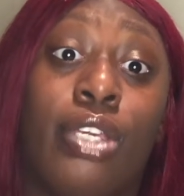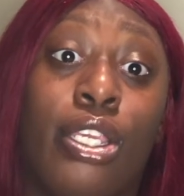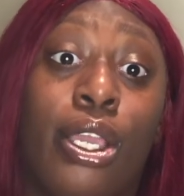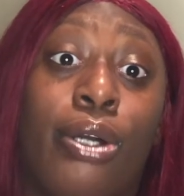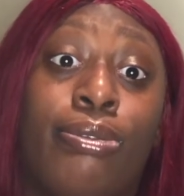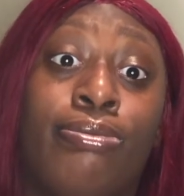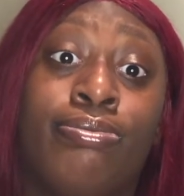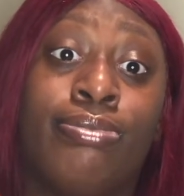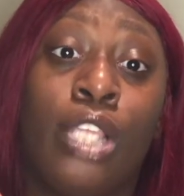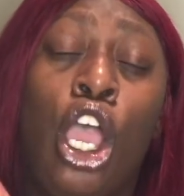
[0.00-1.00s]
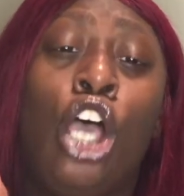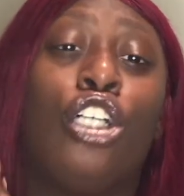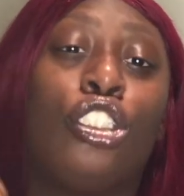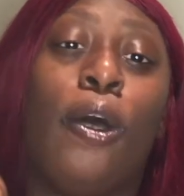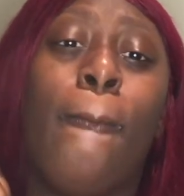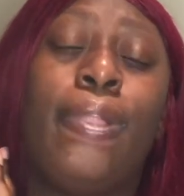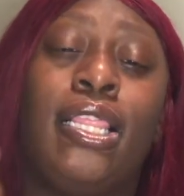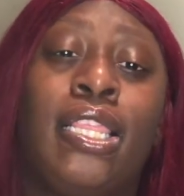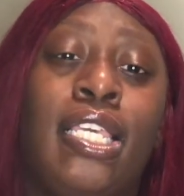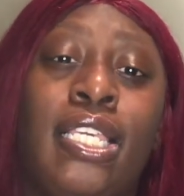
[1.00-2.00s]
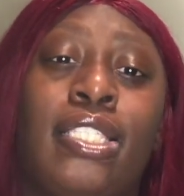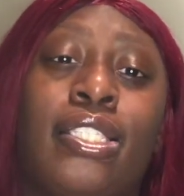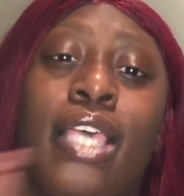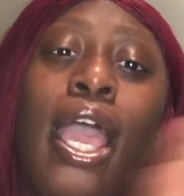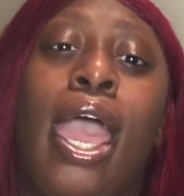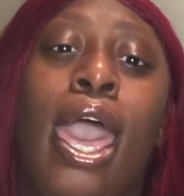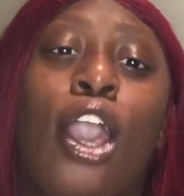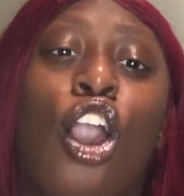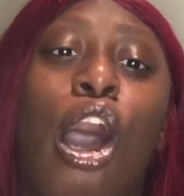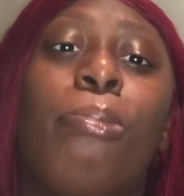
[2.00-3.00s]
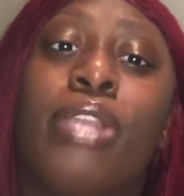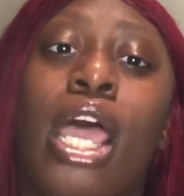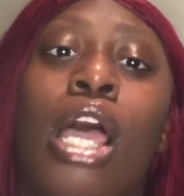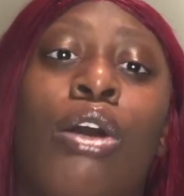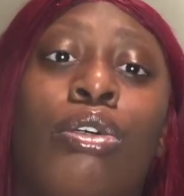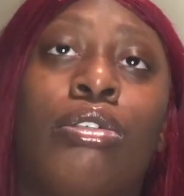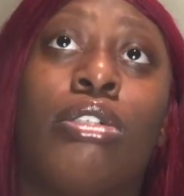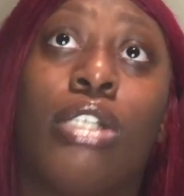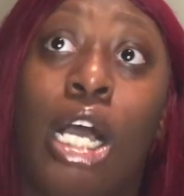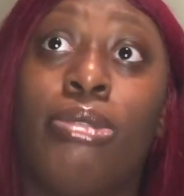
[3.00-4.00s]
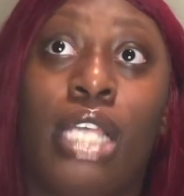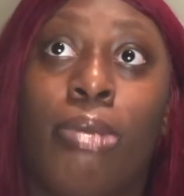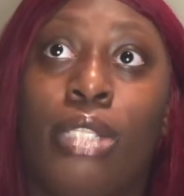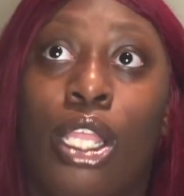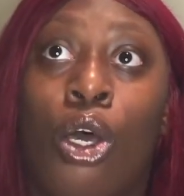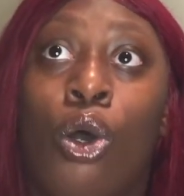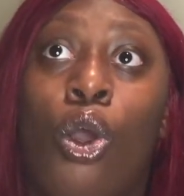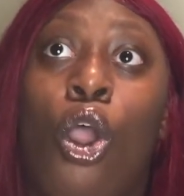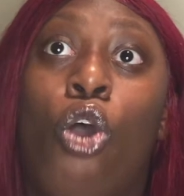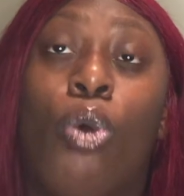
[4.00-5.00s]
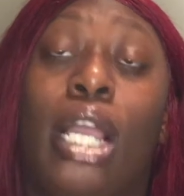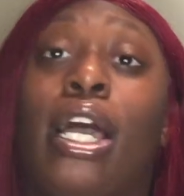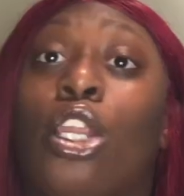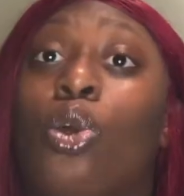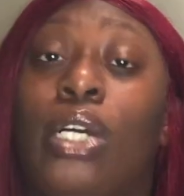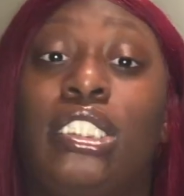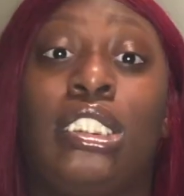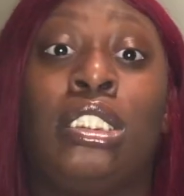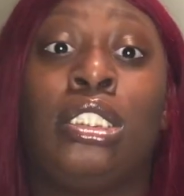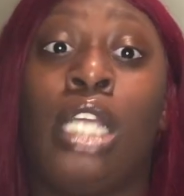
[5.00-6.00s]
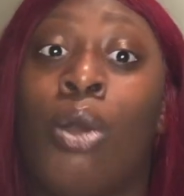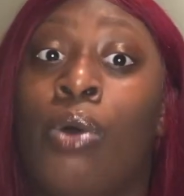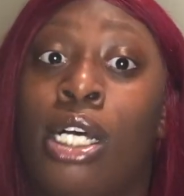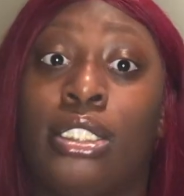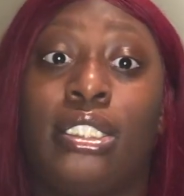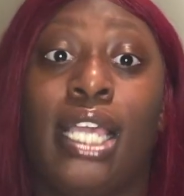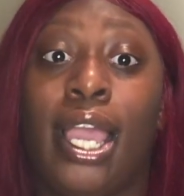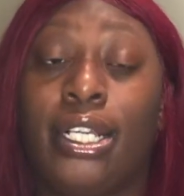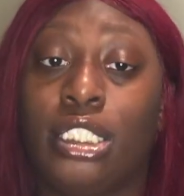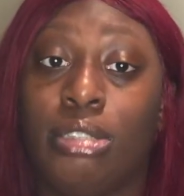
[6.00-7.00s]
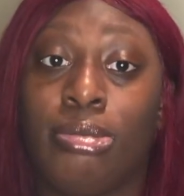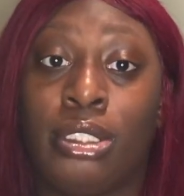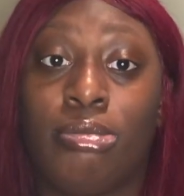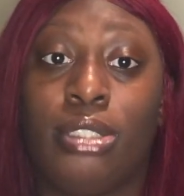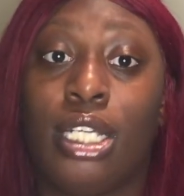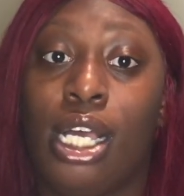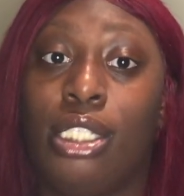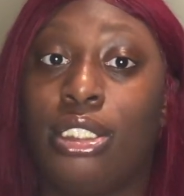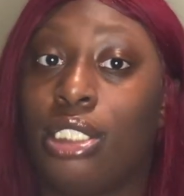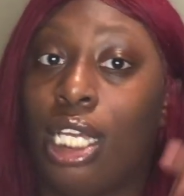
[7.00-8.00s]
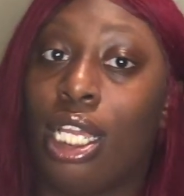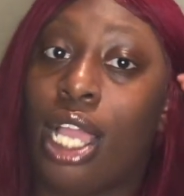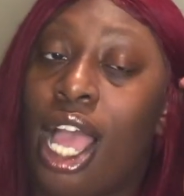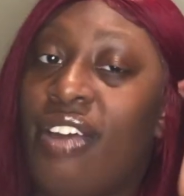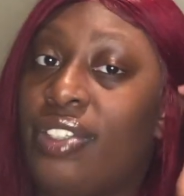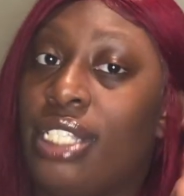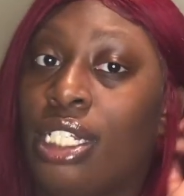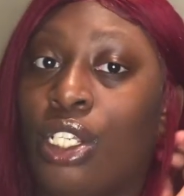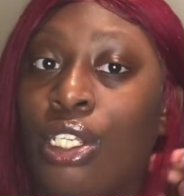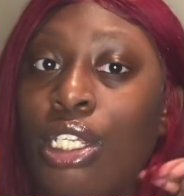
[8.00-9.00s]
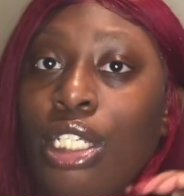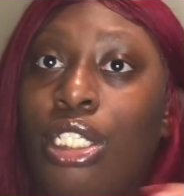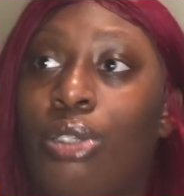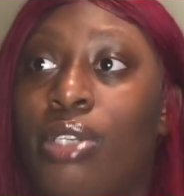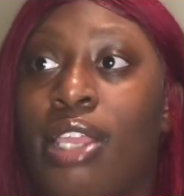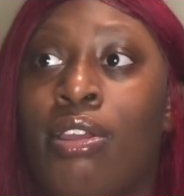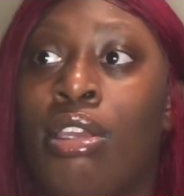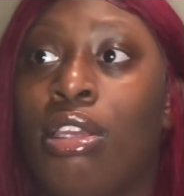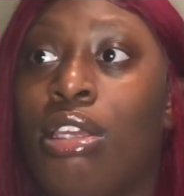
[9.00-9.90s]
video. So please comment down below what kind of question y'all want to ask me, because I haven't done a Q&A